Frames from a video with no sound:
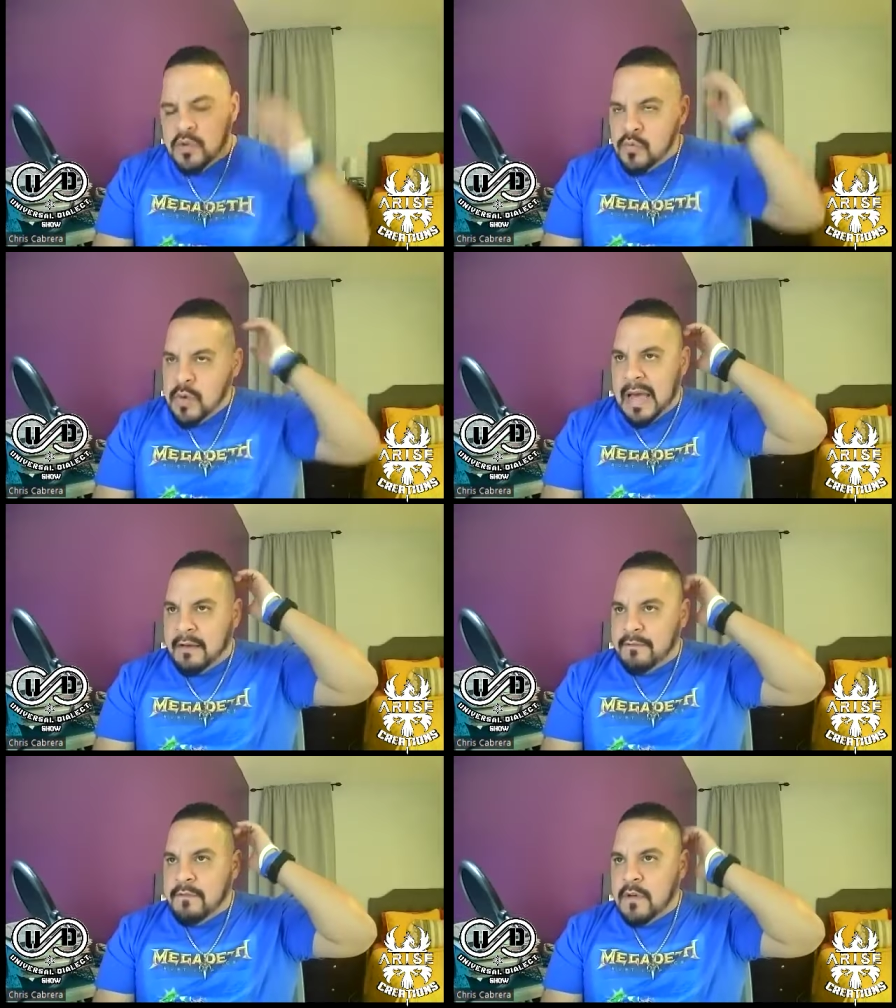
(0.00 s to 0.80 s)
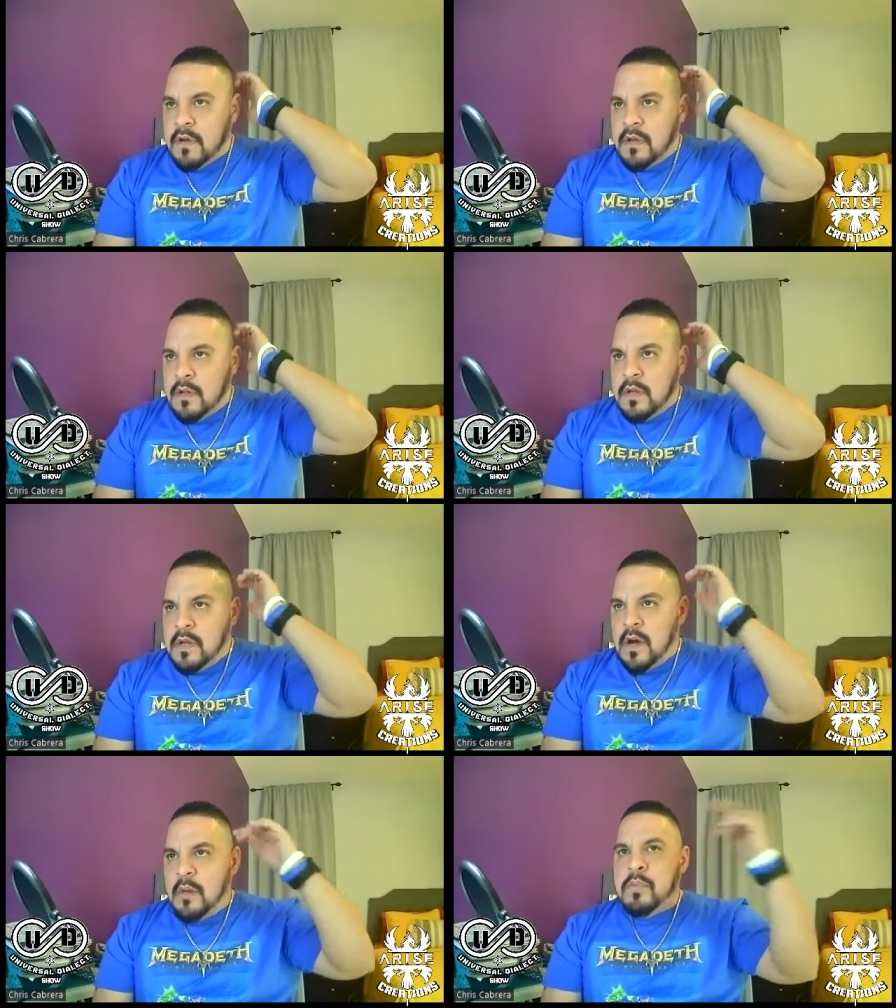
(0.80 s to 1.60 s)
you have
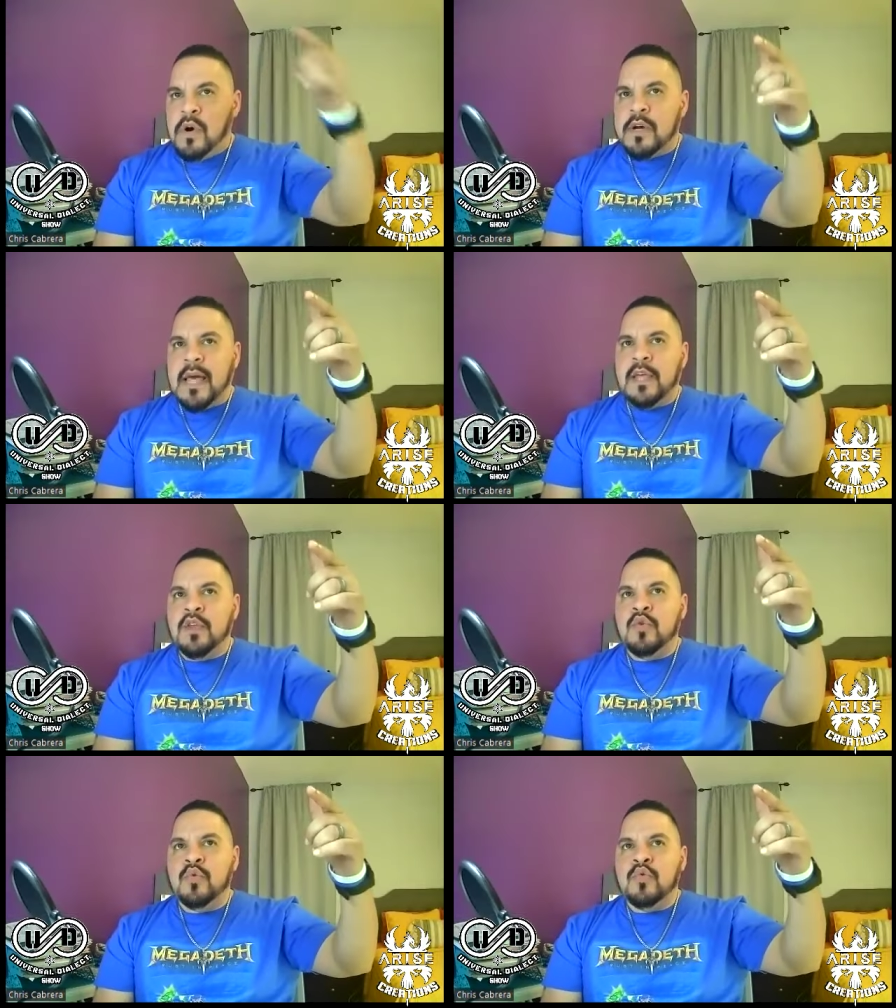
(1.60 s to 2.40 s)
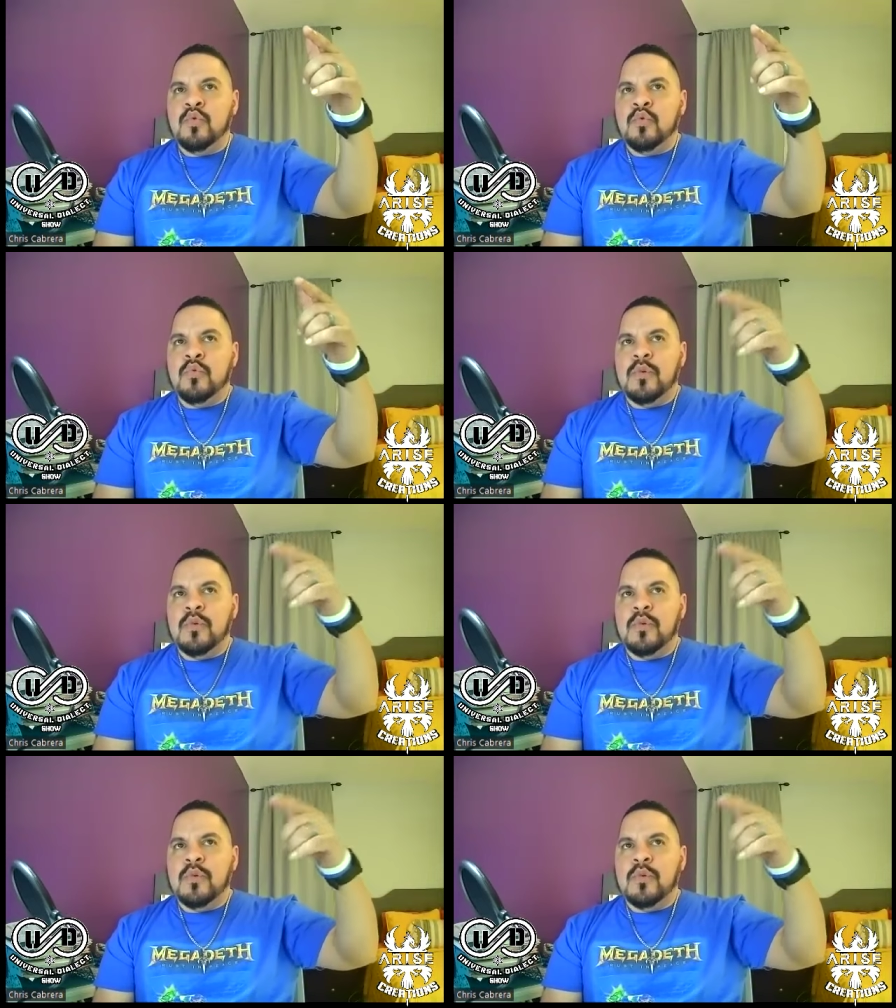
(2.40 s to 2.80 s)
a book that you